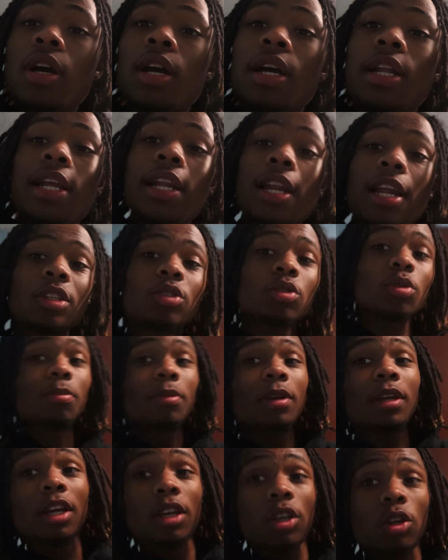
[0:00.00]
and then that's when
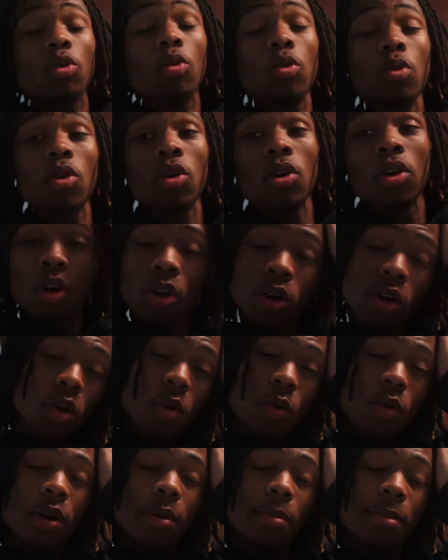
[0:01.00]
me and you
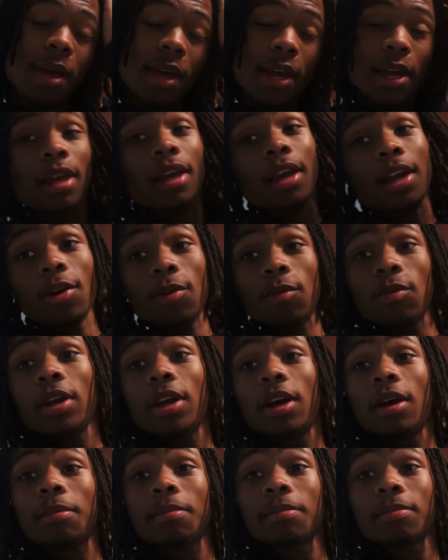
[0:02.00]
going to bed, and
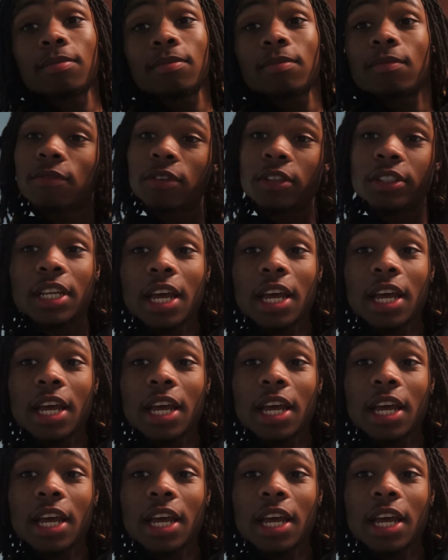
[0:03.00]
we up for